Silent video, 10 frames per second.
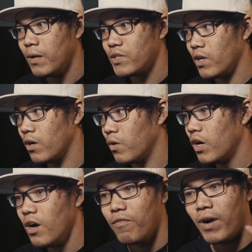So
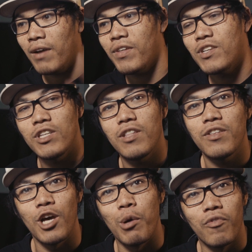5 things you need to
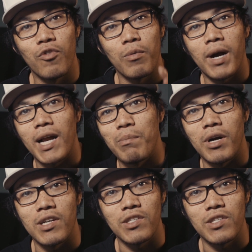know before buying a Mazda